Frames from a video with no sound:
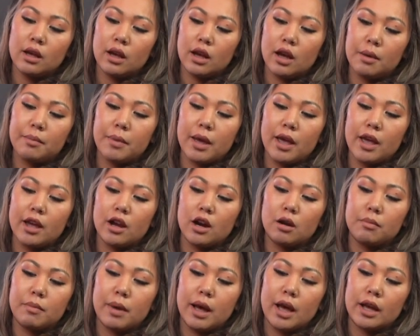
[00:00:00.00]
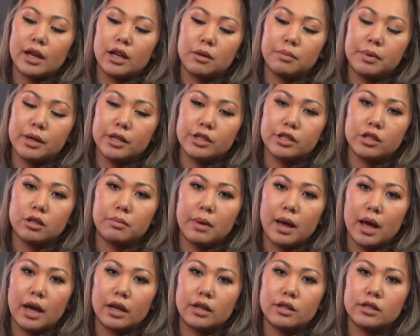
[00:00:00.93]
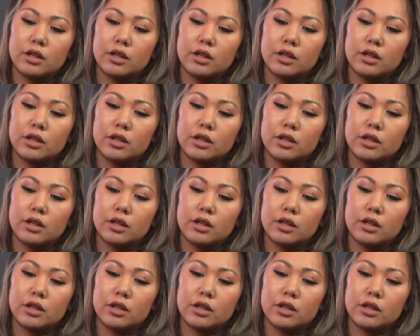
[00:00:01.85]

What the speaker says: AR mag and a pistol mag,